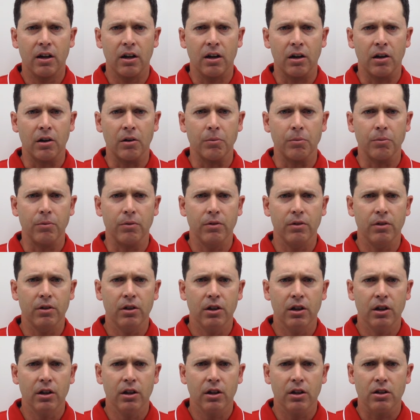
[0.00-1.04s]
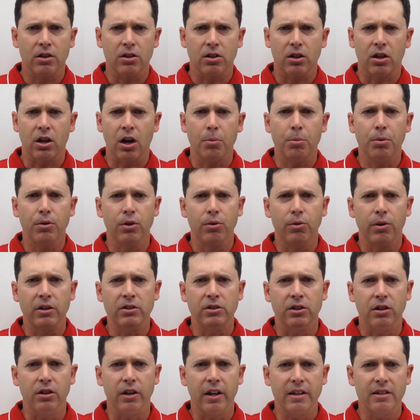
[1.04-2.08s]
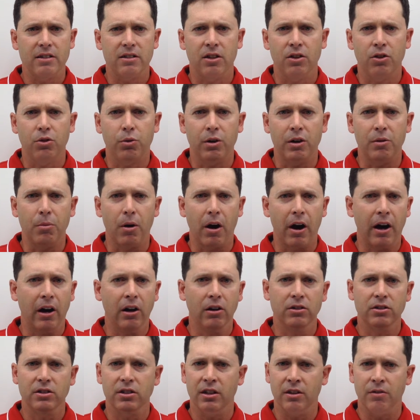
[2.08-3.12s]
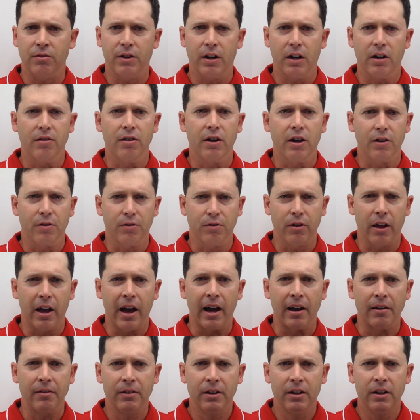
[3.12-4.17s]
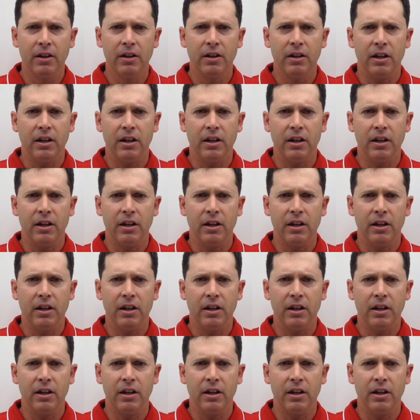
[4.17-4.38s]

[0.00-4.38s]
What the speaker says: So a couple of the runs are less than 3 miles and very, very flat,